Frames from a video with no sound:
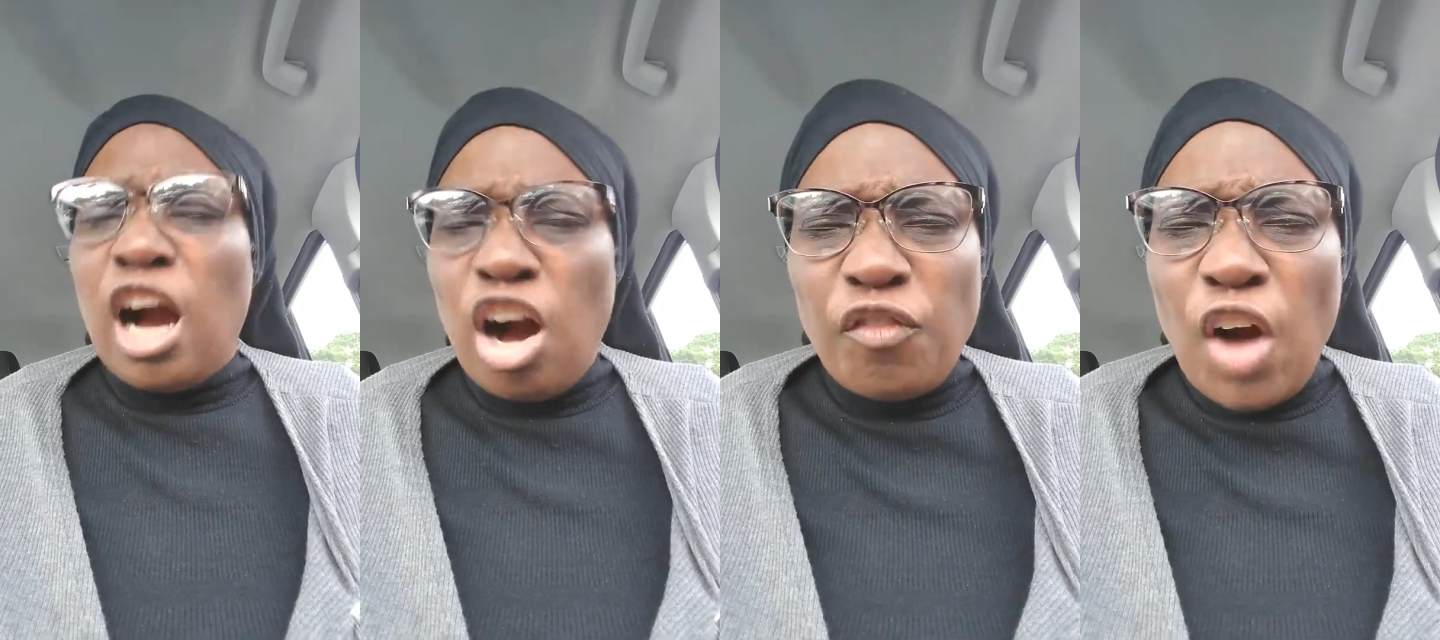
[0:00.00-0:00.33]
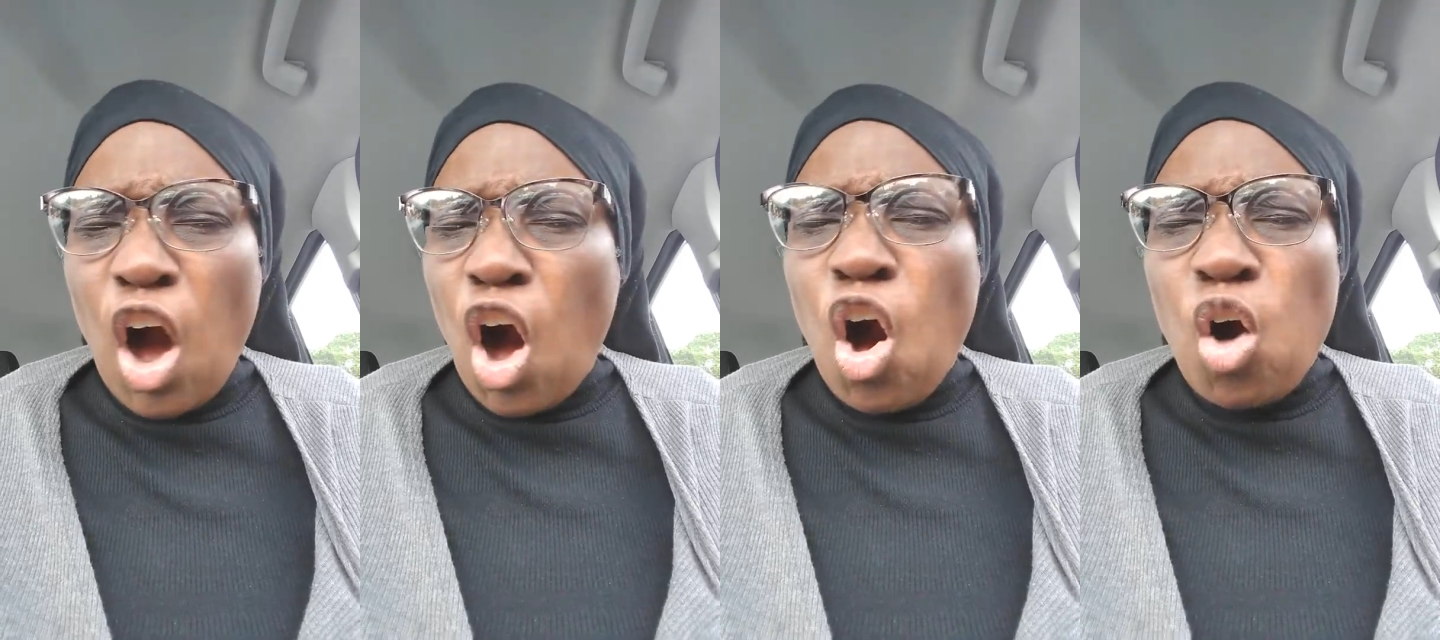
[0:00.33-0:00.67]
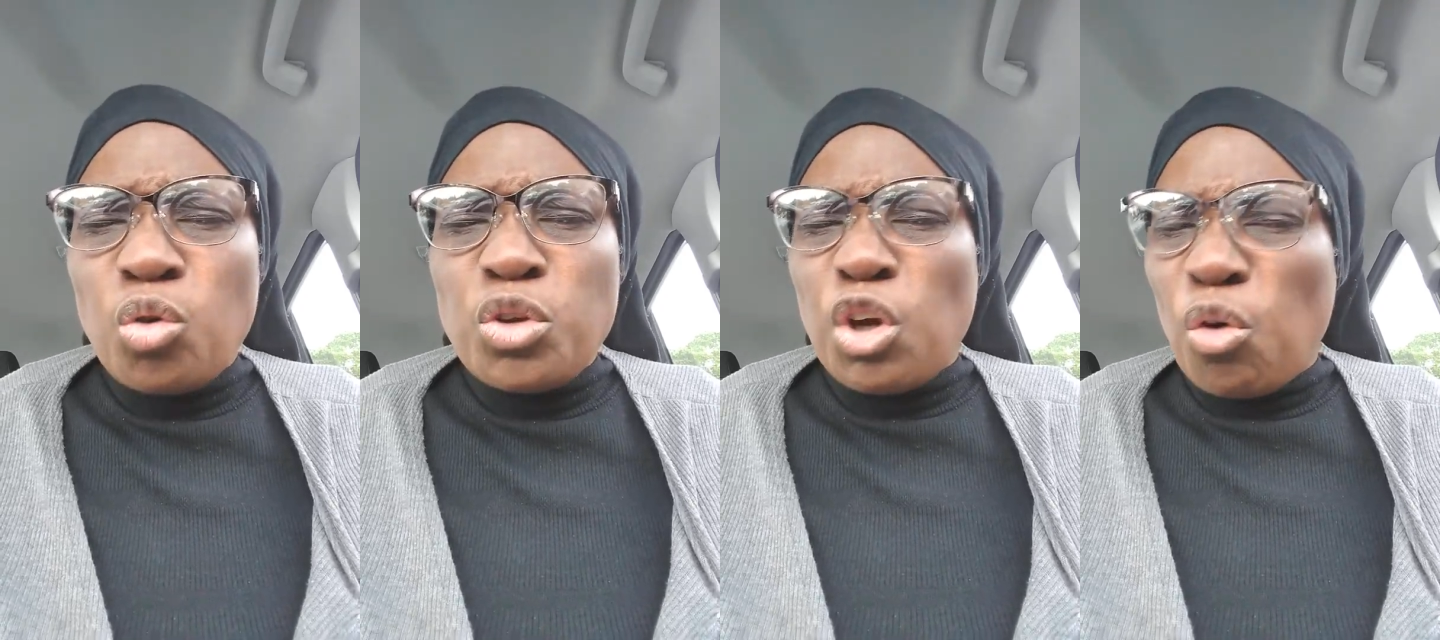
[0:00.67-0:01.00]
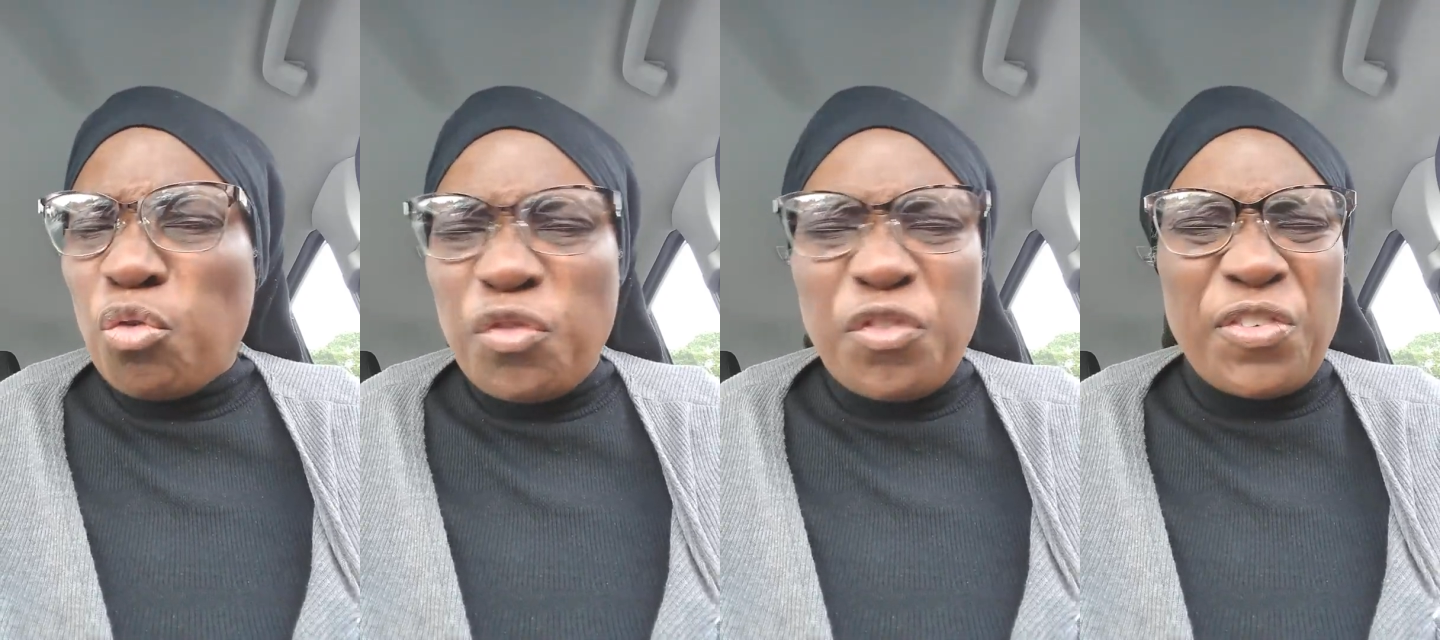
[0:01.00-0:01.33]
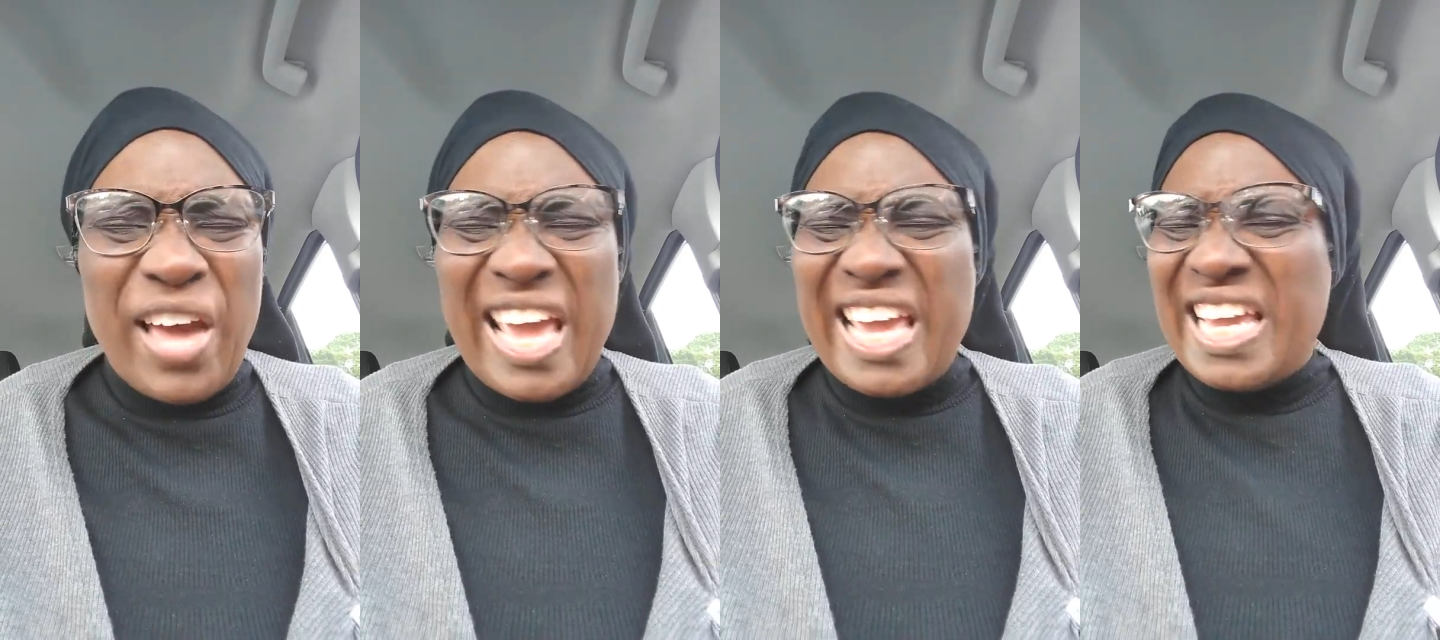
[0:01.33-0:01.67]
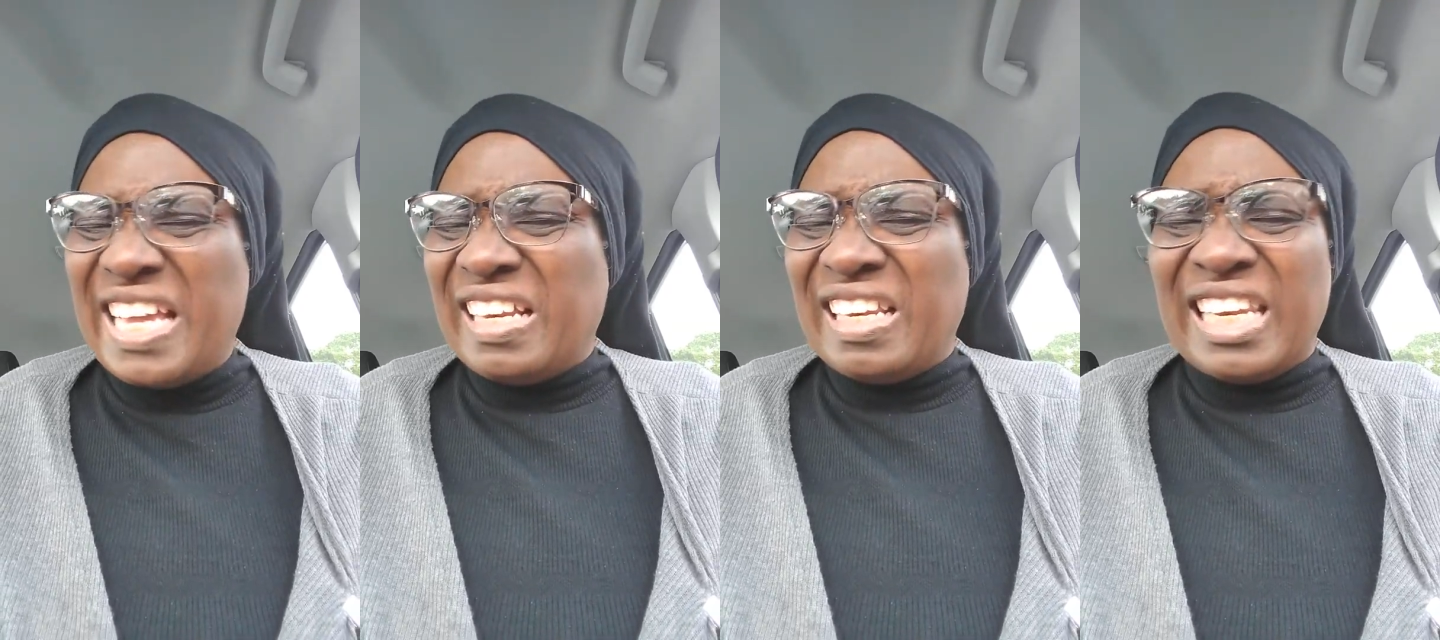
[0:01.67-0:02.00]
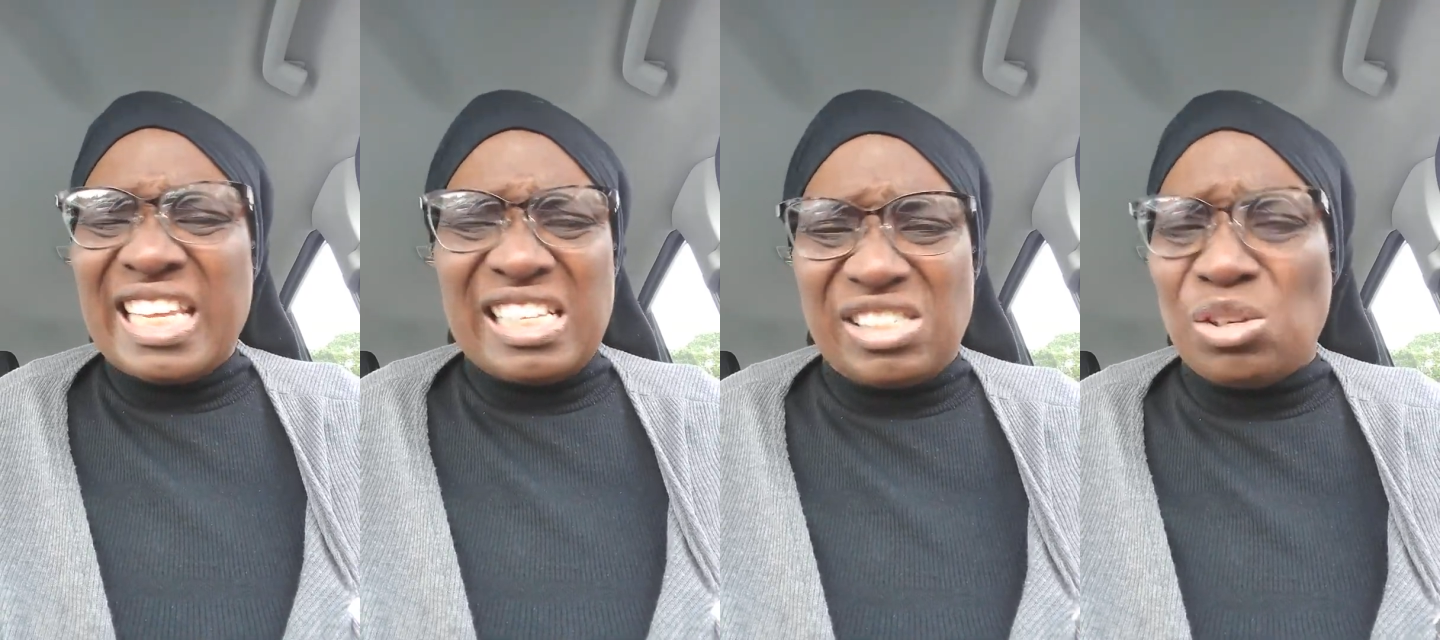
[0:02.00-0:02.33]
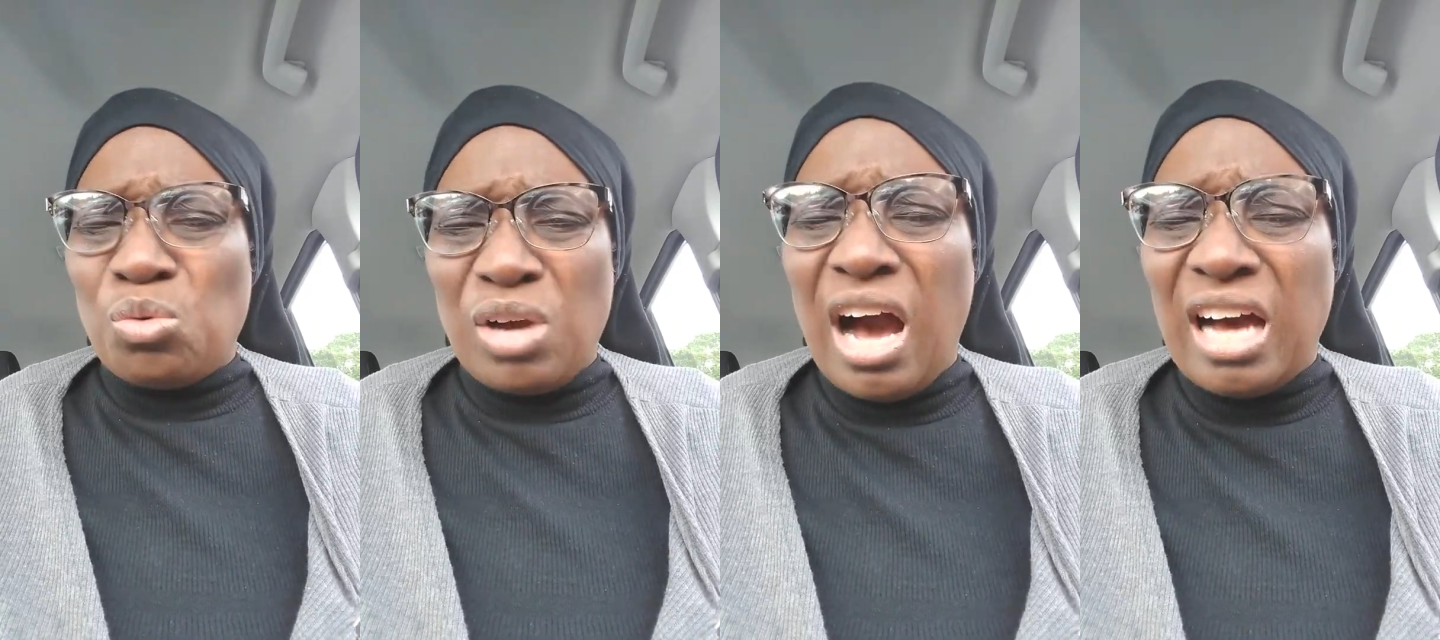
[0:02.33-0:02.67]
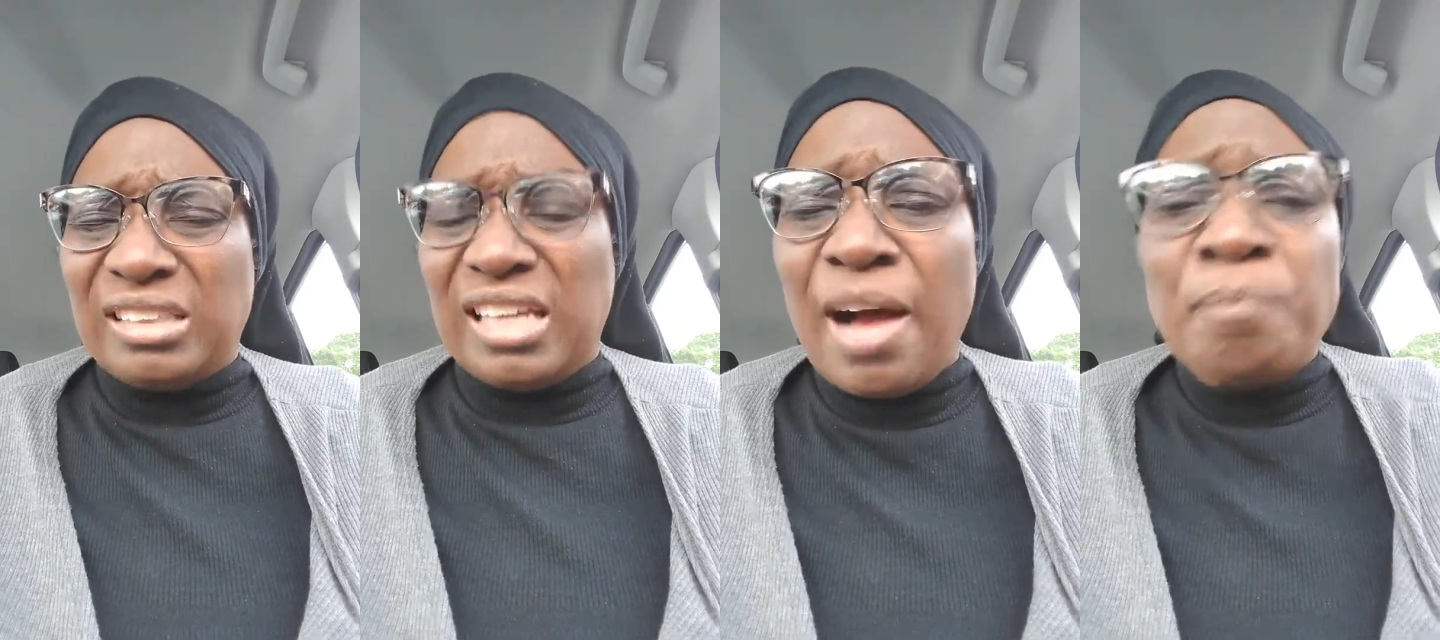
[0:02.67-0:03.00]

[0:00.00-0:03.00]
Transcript: of all your vainness, oh God,